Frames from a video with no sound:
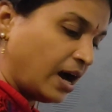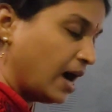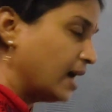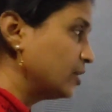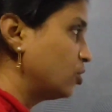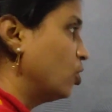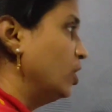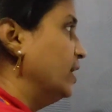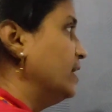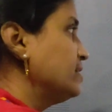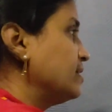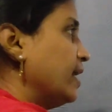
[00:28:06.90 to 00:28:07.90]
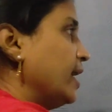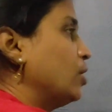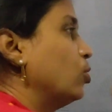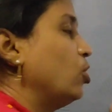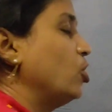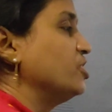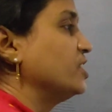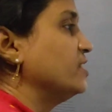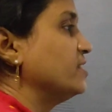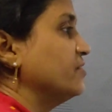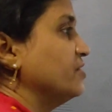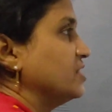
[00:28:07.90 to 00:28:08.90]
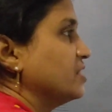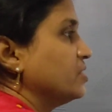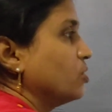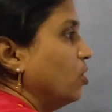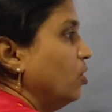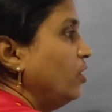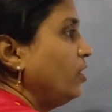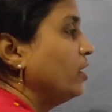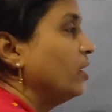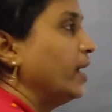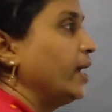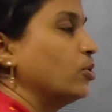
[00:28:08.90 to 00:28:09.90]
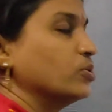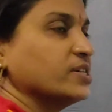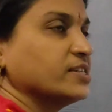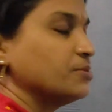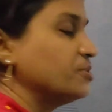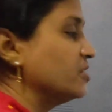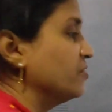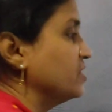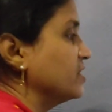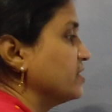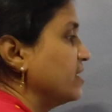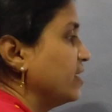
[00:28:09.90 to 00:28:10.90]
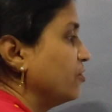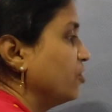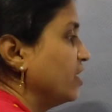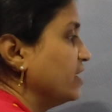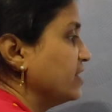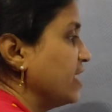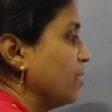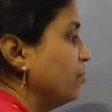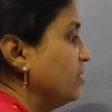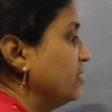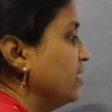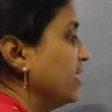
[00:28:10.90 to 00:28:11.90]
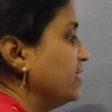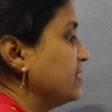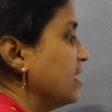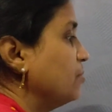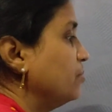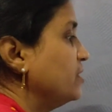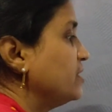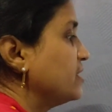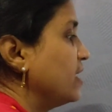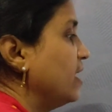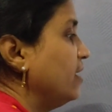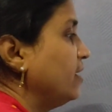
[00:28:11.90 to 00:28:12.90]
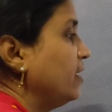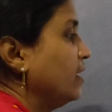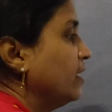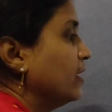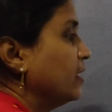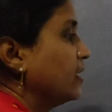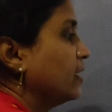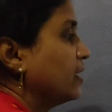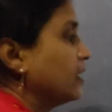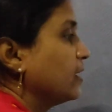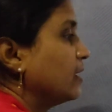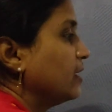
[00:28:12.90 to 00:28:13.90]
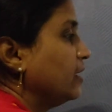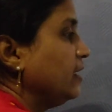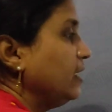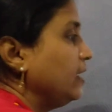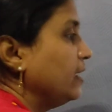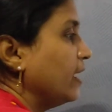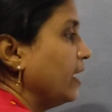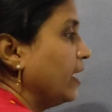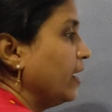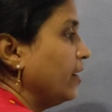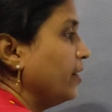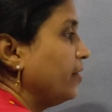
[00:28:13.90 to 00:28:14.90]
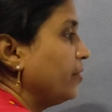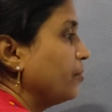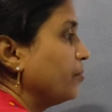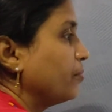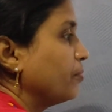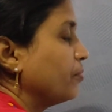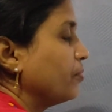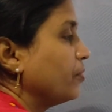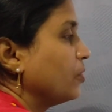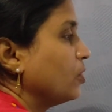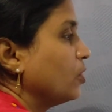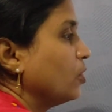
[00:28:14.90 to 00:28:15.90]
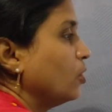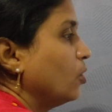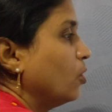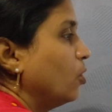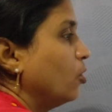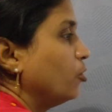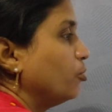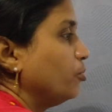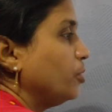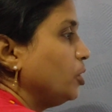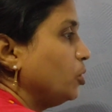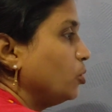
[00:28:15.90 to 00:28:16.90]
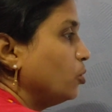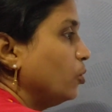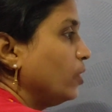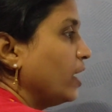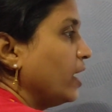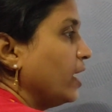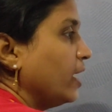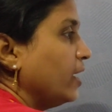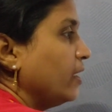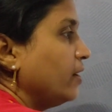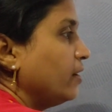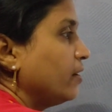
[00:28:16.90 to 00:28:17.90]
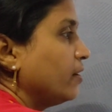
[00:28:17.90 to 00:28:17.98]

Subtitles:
are called as ecological services or ecosystem services. Like for example, the examples are clean air or pure air,